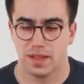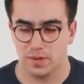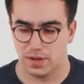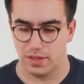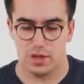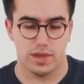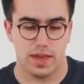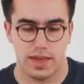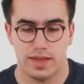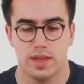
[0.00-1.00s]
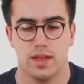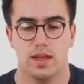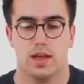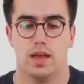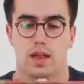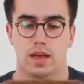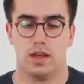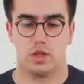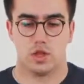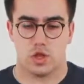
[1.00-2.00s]
Well, in the UK, a
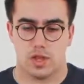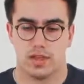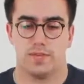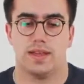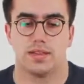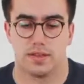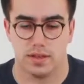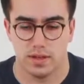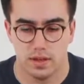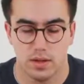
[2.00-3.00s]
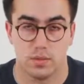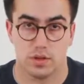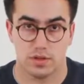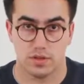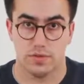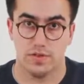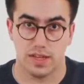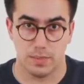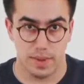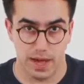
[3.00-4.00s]
large cheese pizza will cost you
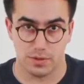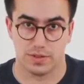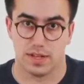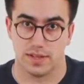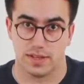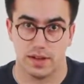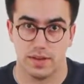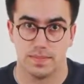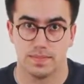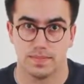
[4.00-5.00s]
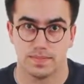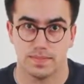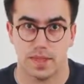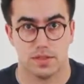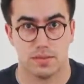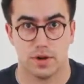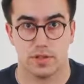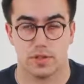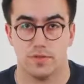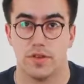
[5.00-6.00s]
£15.99. That's a
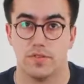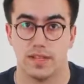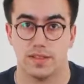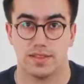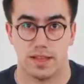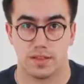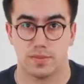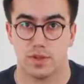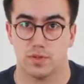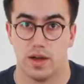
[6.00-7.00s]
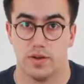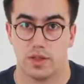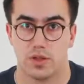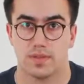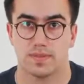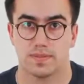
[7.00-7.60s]
price of 15 cents per square inch.